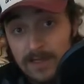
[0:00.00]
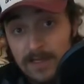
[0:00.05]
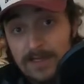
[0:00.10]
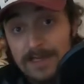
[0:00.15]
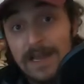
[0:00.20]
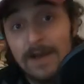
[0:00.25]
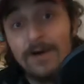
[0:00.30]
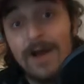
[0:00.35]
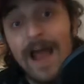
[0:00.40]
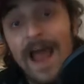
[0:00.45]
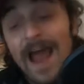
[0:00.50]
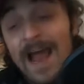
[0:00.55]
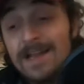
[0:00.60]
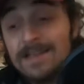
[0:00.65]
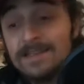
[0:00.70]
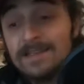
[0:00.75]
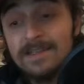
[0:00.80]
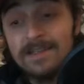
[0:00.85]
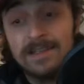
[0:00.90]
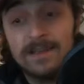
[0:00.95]
Now,
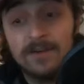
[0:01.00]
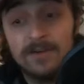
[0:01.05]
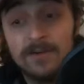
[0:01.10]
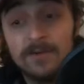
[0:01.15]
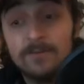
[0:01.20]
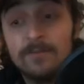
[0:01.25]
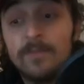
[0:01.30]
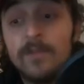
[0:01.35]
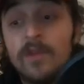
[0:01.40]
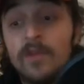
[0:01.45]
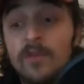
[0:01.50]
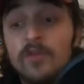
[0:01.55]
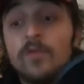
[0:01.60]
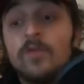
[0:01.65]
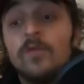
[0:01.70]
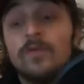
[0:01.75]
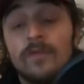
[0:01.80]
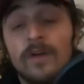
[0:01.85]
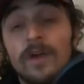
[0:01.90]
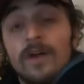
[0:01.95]
as a leader, you
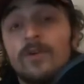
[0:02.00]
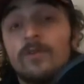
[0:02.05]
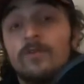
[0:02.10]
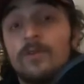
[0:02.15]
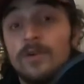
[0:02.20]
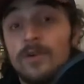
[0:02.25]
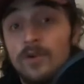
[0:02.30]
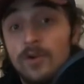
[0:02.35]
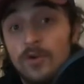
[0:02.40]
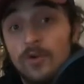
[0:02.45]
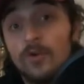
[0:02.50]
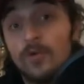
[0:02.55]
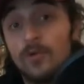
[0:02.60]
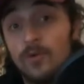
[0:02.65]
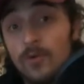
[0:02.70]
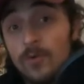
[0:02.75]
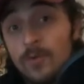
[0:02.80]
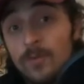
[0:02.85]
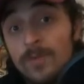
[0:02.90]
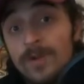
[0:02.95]
fail when your
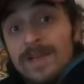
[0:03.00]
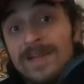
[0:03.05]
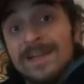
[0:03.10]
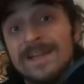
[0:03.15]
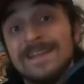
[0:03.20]
group